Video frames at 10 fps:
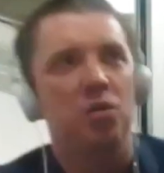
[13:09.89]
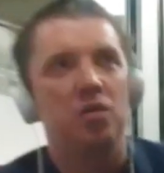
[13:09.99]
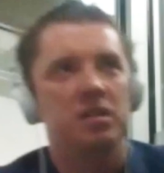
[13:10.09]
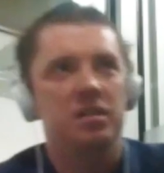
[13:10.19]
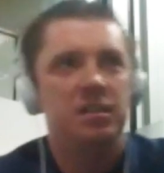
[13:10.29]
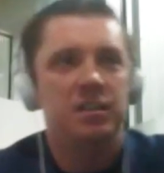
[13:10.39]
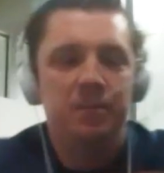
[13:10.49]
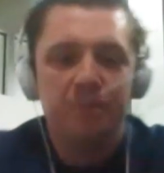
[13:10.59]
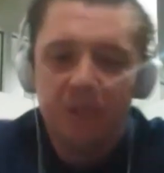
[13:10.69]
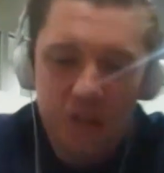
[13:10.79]

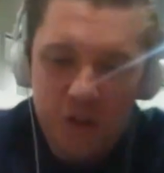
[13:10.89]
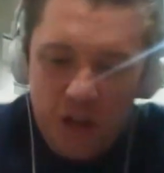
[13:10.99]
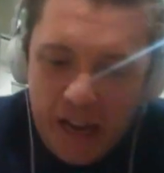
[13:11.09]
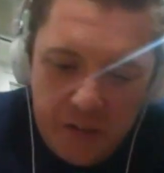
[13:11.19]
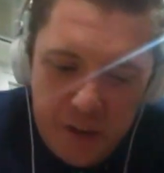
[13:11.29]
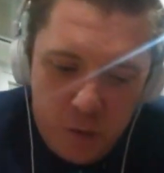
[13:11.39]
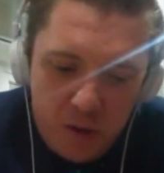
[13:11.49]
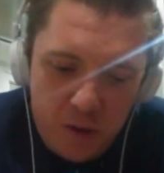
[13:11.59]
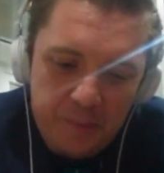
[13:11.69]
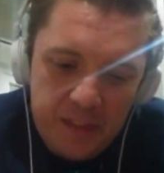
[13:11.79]
Mm-hmm. So I agree with
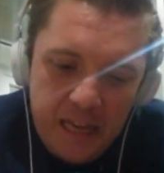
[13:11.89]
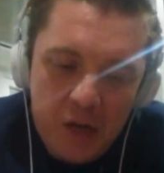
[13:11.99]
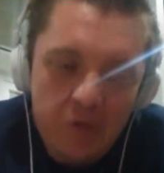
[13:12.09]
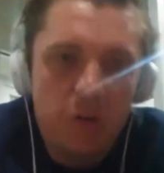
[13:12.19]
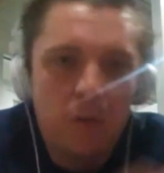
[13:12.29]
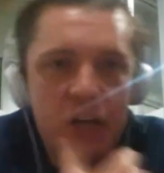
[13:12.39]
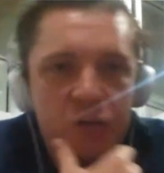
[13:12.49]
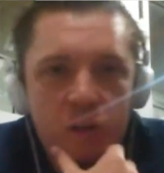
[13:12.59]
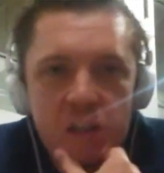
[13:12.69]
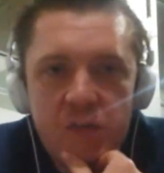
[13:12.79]
you. Thank you very much
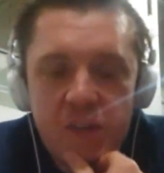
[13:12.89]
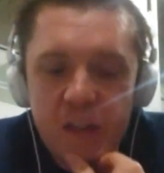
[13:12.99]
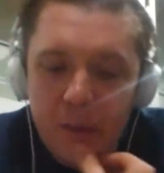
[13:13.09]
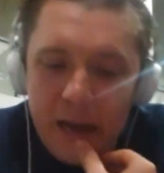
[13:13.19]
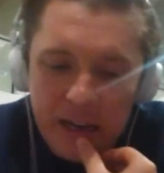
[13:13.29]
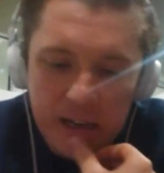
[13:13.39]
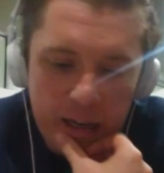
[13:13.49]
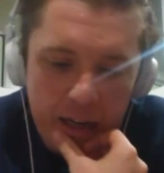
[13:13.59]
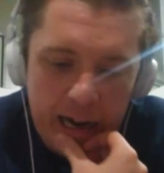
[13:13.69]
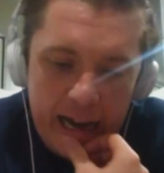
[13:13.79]
for this feedback.
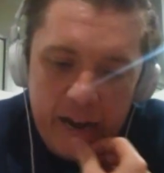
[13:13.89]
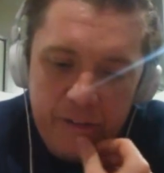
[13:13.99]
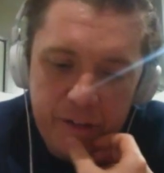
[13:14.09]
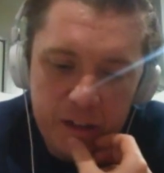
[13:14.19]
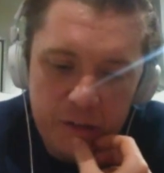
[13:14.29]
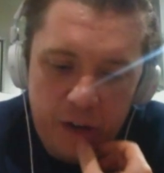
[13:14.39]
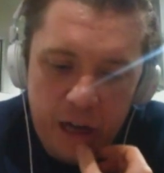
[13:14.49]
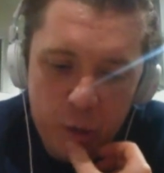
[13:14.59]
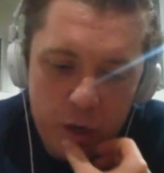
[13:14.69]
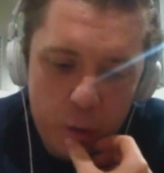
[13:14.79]
I have the
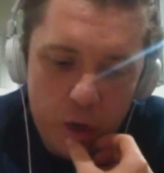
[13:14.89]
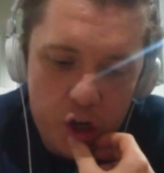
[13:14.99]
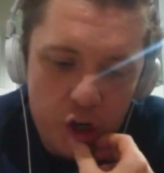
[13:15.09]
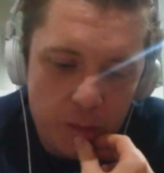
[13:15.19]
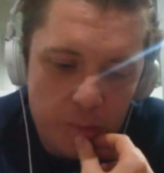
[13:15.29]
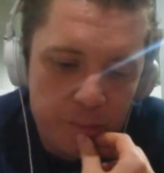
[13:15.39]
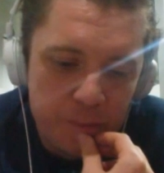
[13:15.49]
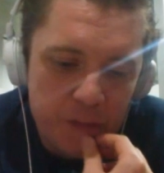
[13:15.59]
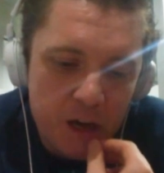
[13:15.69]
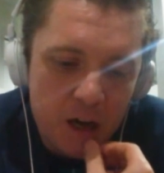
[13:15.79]
following question.
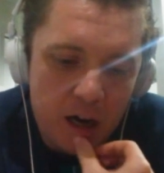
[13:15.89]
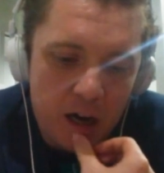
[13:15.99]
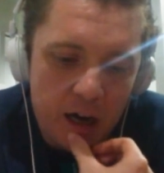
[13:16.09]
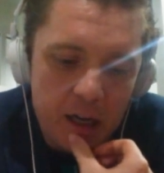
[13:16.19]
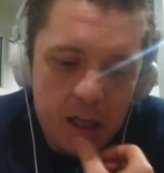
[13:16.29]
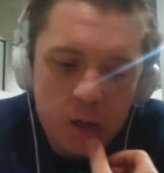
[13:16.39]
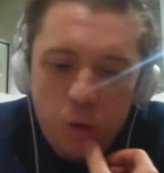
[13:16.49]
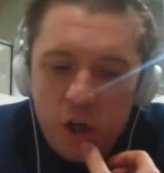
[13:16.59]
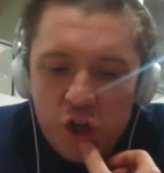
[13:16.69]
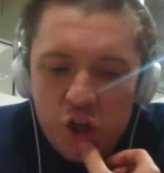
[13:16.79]
Mm-hmm. In
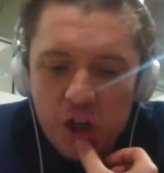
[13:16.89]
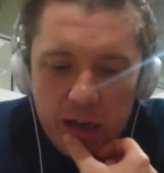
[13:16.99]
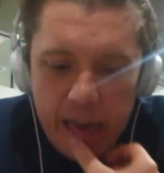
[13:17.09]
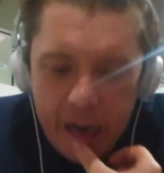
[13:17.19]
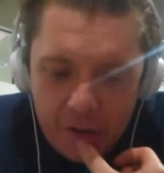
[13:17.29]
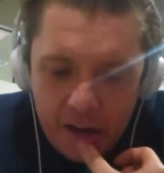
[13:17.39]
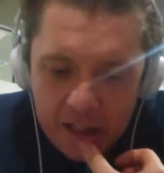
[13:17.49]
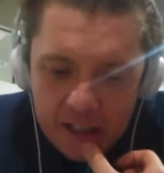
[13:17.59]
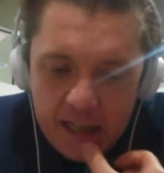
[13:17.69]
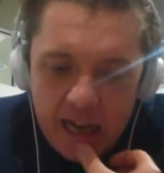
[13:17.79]
which areas
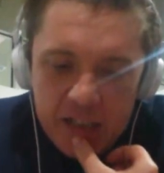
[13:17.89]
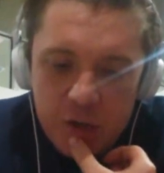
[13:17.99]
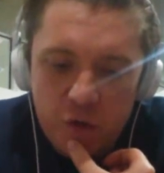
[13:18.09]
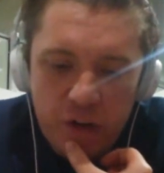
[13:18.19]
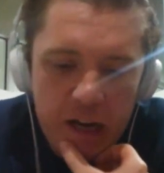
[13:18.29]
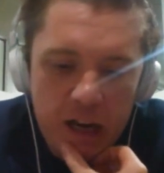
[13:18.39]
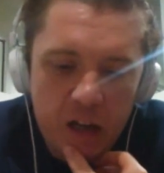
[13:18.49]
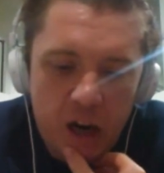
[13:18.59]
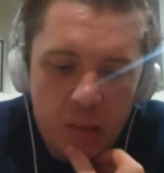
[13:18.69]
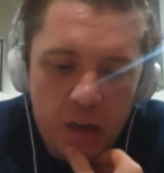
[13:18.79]
does Ukrainian
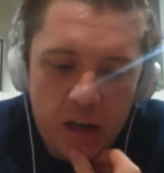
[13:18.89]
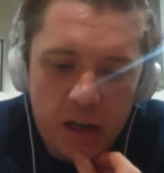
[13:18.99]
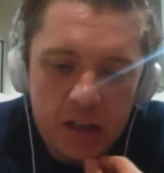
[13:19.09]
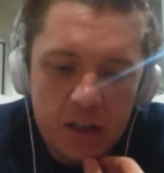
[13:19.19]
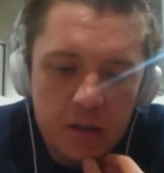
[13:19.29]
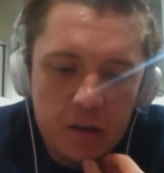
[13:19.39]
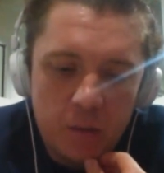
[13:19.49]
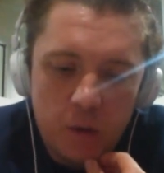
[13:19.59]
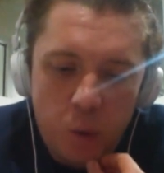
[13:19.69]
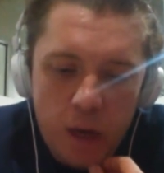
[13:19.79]
army needs
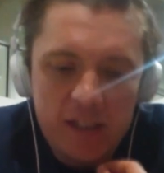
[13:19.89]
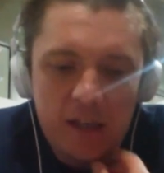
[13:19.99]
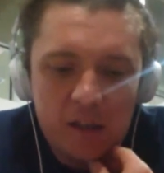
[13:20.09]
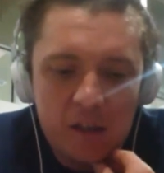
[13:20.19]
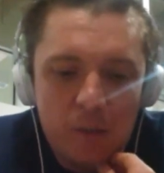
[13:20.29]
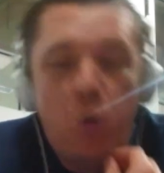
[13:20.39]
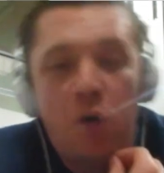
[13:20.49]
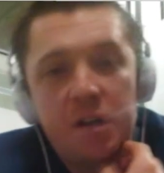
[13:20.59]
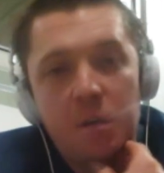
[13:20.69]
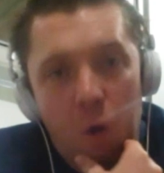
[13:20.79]
Western support
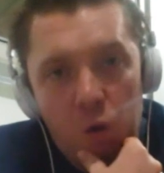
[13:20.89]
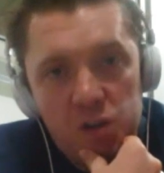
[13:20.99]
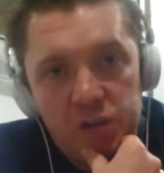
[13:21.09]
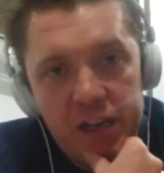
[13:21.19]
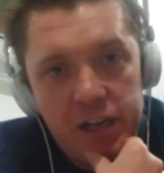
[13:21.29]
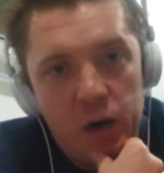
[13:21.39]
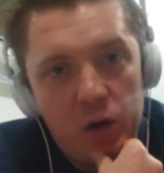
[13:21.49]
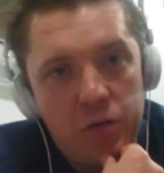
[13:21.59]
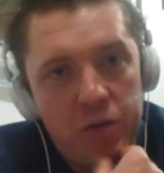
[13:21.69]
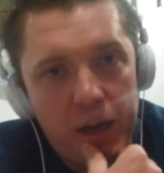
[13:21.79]
the most right now, you think?